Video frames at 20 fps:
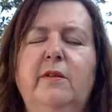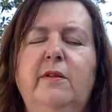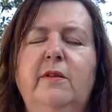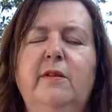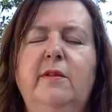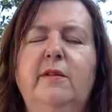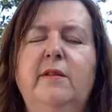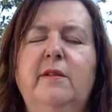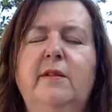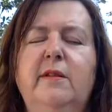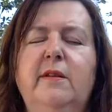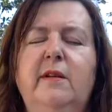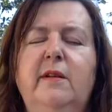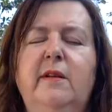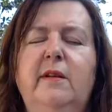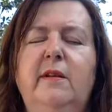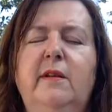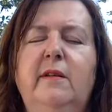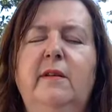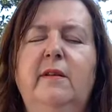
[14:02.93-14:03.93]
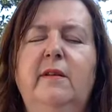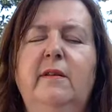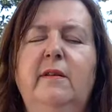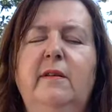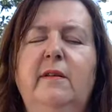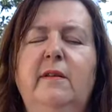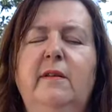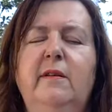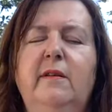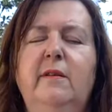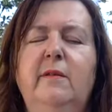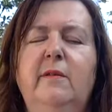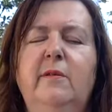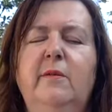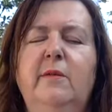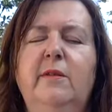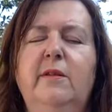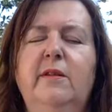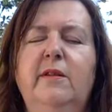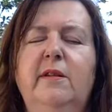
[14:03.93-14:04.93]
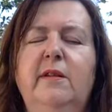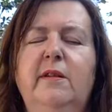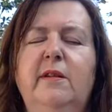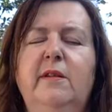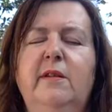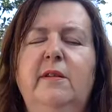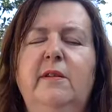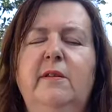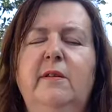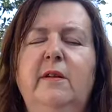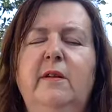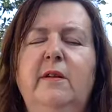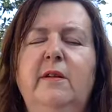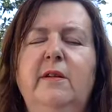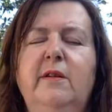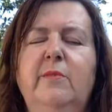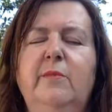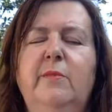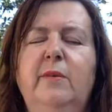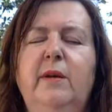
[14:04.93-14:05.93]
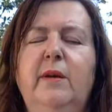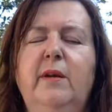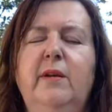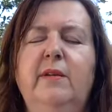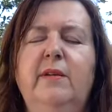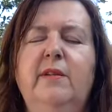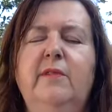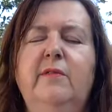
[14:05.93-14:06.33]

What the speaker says: to see, what seeds you're going to plant.